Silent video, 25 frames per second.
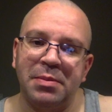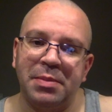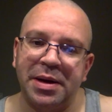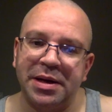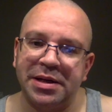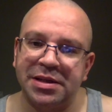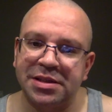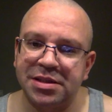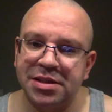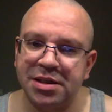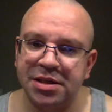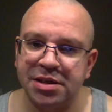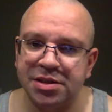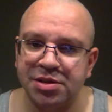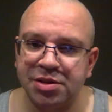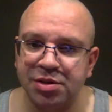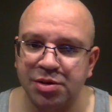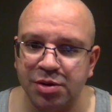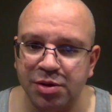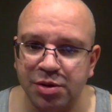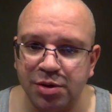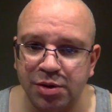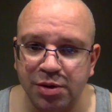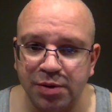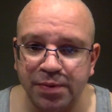my
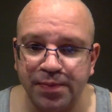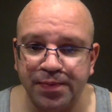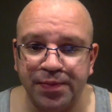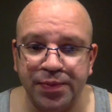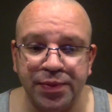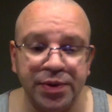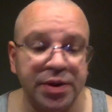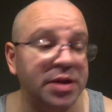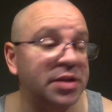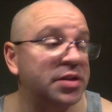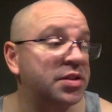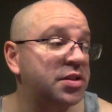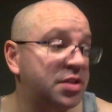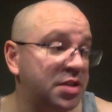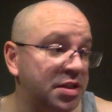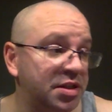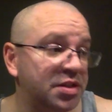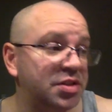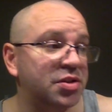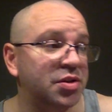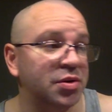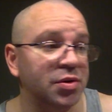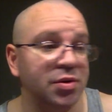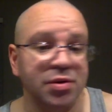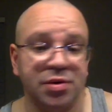sister and
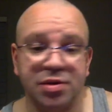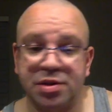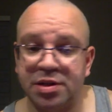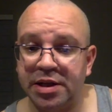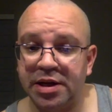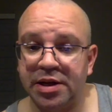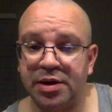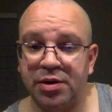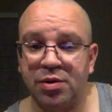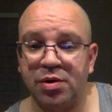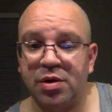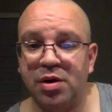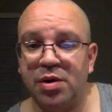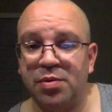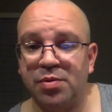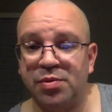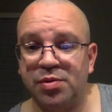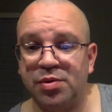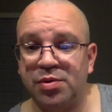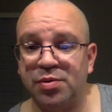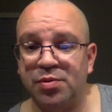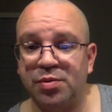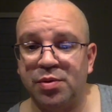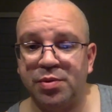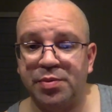sisters later on
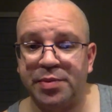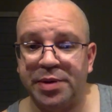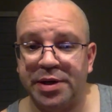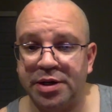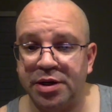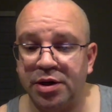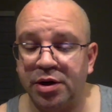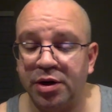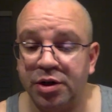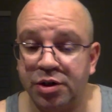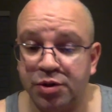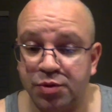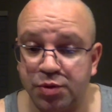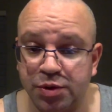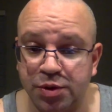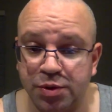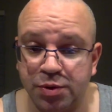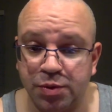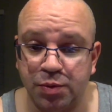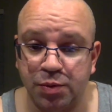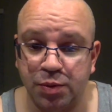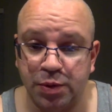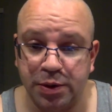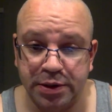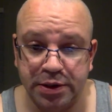when, when my youngest was
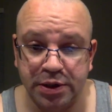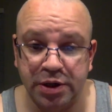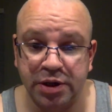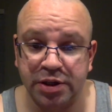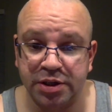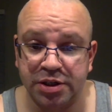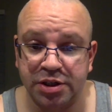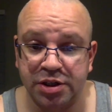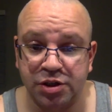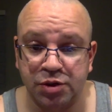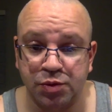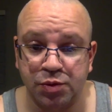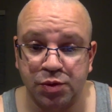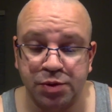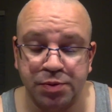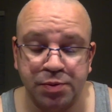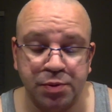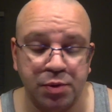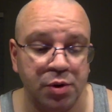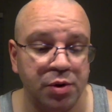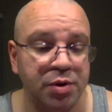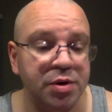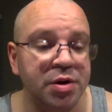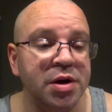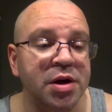my youngest sister was
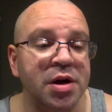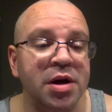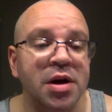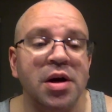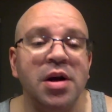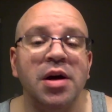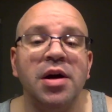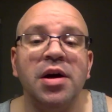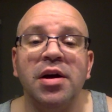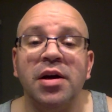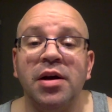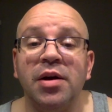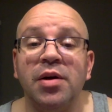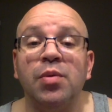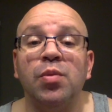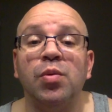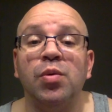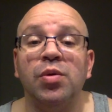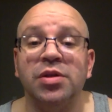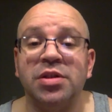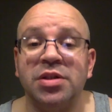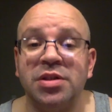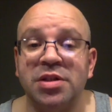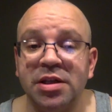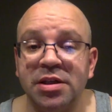born
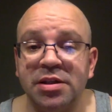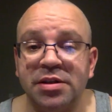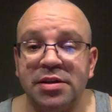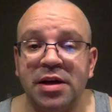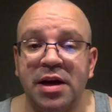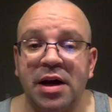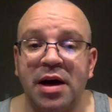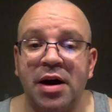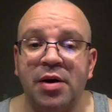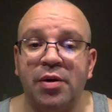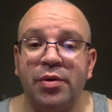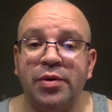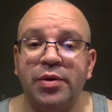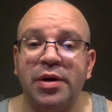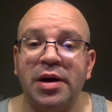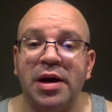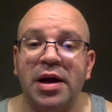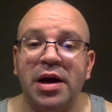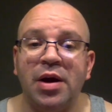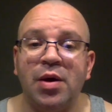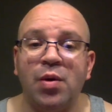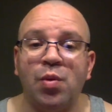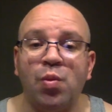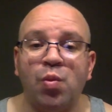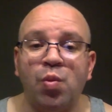would sit down
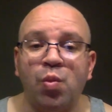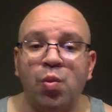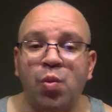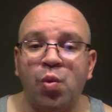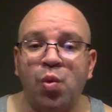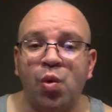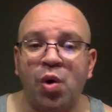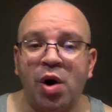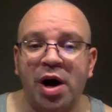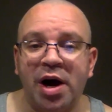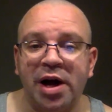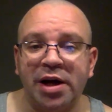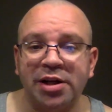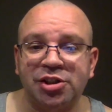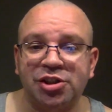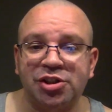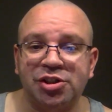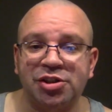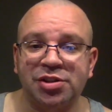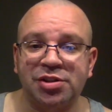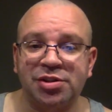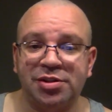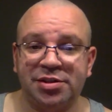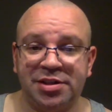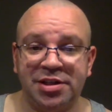and
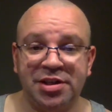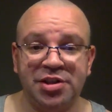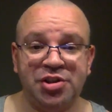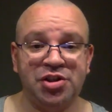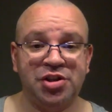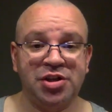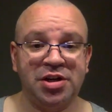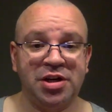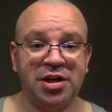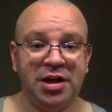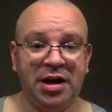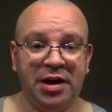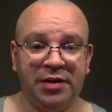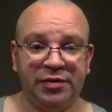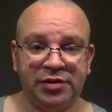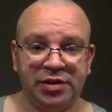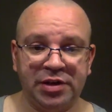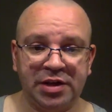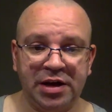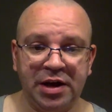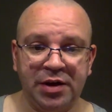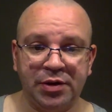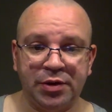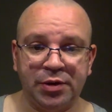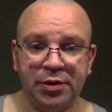watch TGIF
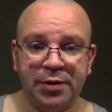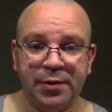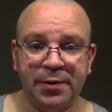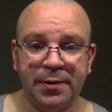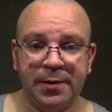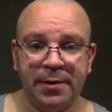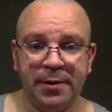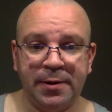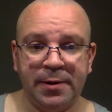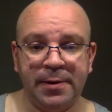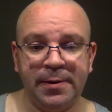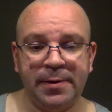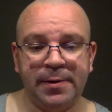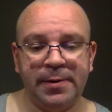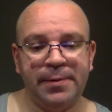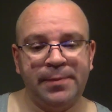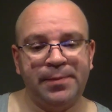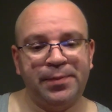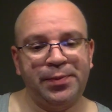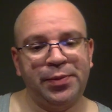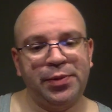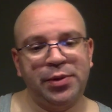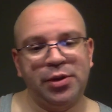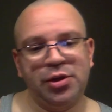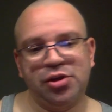together.
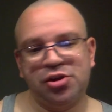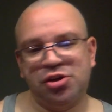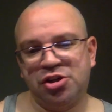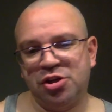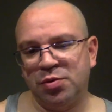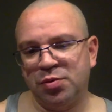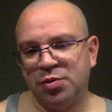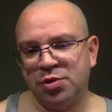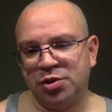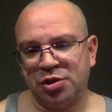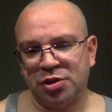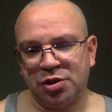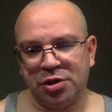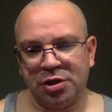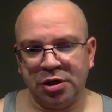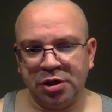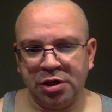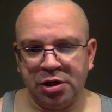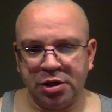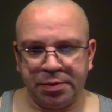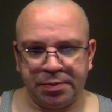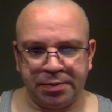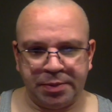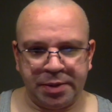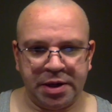The shit was
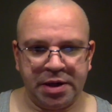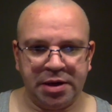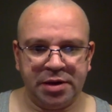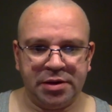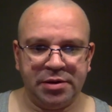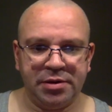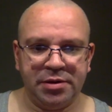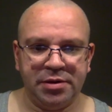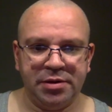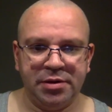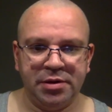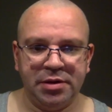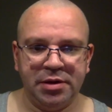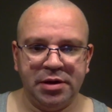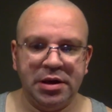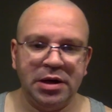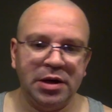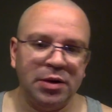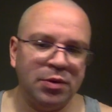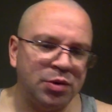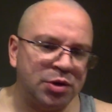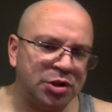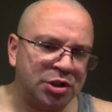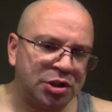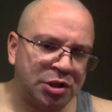good, man. It
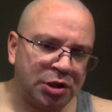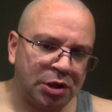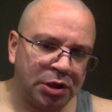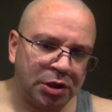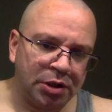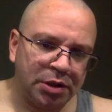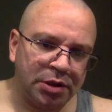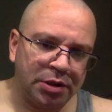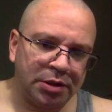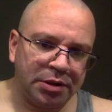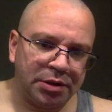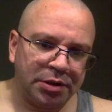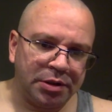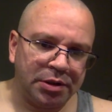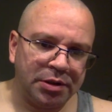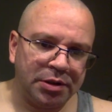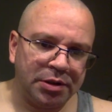was good.